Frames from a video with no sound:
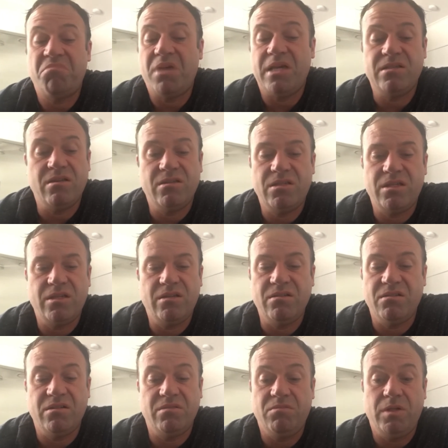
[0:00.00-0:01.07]
As I said,
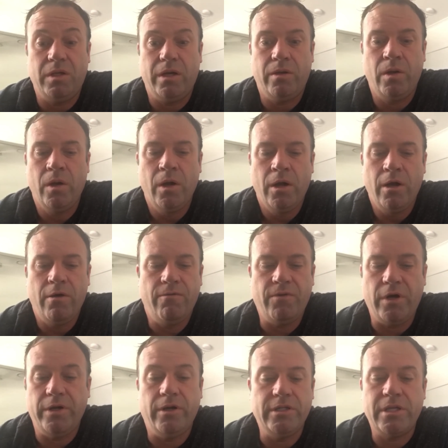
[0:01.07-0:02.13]

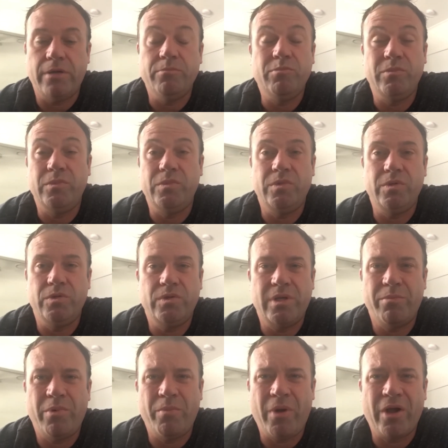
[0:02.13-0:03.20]
find I do
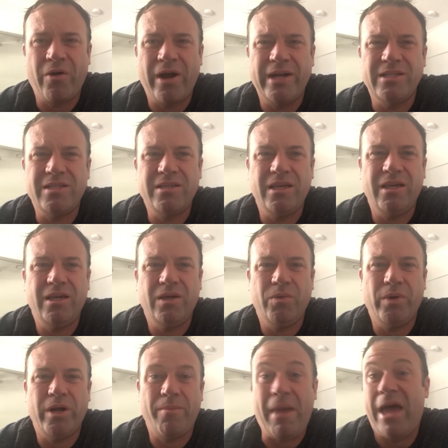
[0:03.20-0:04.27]
some of my greatest thinking
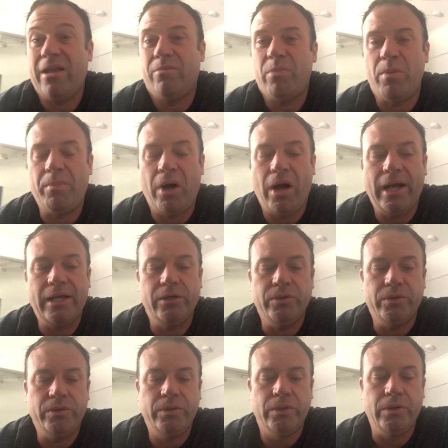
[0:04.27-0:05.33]
when I'm out on my bike
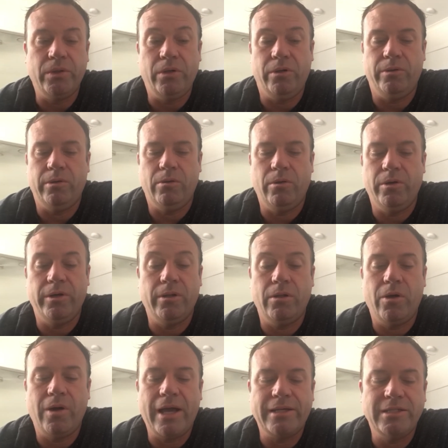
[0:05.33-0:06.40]
or on a
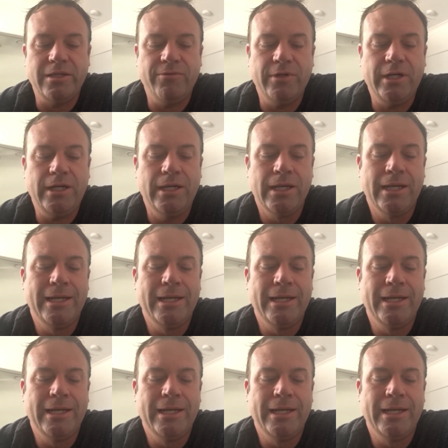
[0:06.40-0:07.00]
long activity.